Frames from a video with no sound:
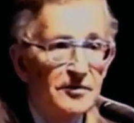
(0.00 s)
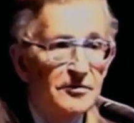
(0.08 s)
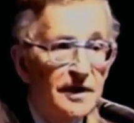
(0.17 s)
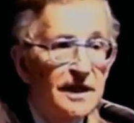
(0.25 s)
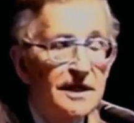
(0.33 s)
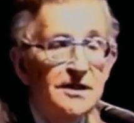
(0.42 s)

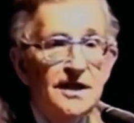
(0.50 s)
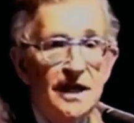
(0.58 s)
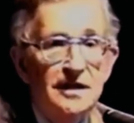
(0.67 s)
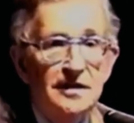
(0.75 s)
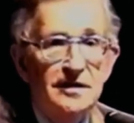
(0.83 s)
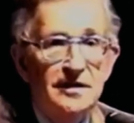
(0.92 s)
really
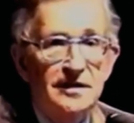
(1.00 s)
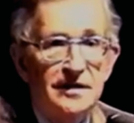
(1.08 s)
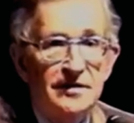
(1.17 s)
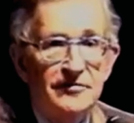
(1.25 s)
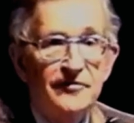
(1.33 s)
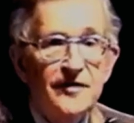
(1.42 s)
sent
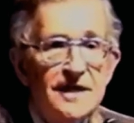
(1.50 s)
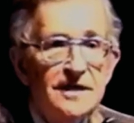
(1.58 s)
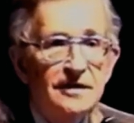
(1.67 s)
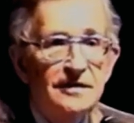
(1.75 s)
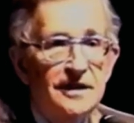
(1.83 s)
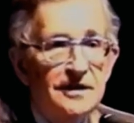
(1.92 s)

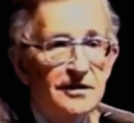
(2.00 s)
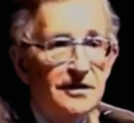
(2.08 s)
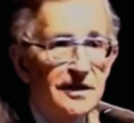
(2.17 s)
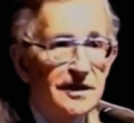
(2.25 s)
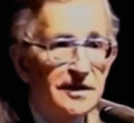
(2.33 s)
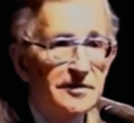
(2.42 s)
fear into
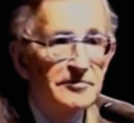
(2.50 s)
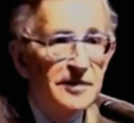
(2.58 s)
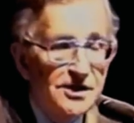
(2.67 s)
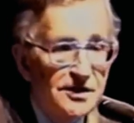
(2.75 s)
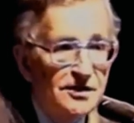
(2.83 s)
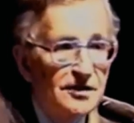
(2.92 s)
the
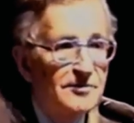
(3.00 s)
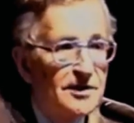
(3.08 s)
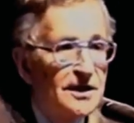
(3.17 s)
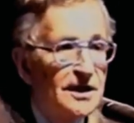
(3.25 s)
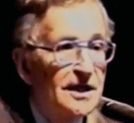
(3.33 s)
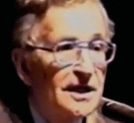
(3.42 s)
business
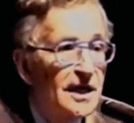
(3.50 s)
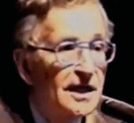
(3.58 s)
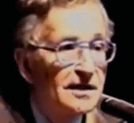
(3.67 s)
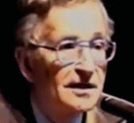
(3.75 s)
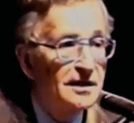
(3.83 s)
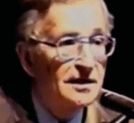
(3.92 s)
community.
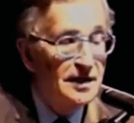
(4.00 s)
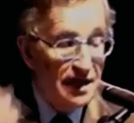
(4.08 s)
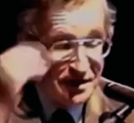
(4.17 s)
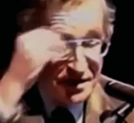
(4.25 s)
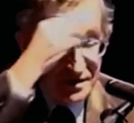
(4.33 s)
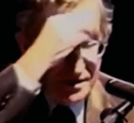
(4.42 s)
Again, the
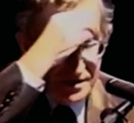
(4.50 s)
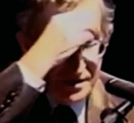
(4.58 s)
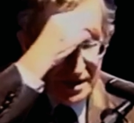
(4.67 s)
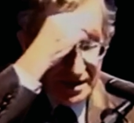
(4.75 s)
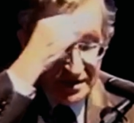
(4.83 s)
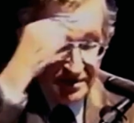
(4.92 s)
National
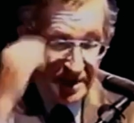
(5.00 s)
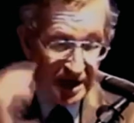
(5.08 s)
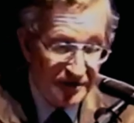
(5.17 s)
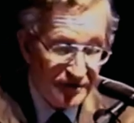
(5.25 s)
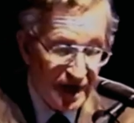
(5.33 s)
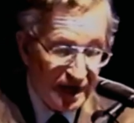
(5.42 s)
Association of
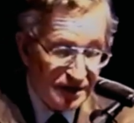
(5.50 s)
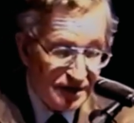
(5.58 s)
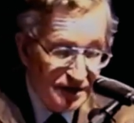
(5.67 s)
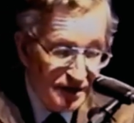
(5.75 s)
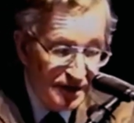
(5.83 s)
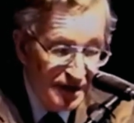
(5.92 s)

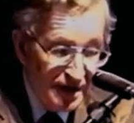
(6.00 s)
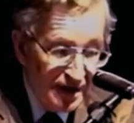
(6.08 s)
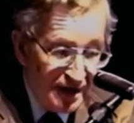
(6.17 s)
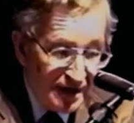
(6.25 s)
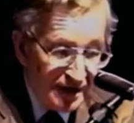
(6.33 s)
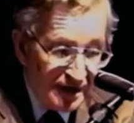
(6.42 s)
Manufacturers
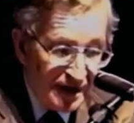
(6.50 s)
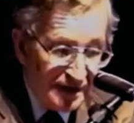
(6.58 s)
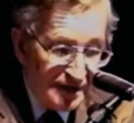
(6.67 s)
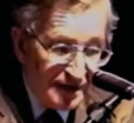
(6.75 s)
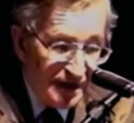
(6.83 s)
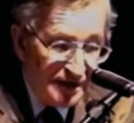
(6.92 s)
at
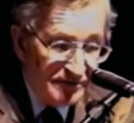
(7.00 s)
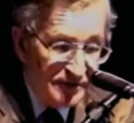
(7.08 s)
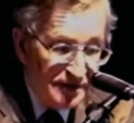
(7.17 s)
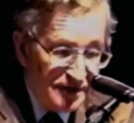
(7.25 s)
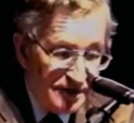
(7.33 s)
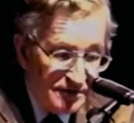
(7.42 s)
that time
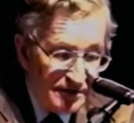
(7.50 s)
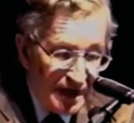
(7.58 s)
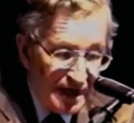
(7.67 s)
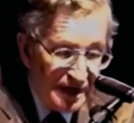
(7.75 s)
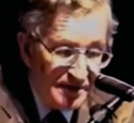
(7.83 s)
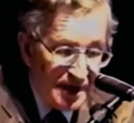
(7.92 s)
was
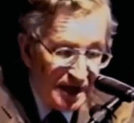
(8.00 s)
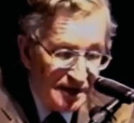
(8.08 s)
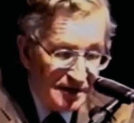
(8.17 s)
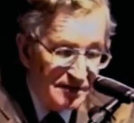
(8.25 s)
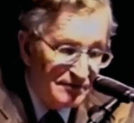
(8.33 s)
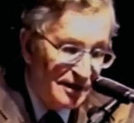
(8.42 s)
writing
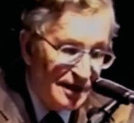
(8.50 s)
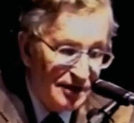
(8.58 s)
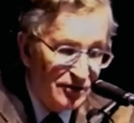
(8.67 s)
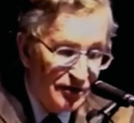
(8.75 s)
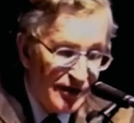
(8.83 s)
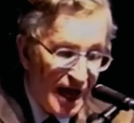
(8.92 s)
about what they
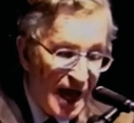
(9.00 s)
call the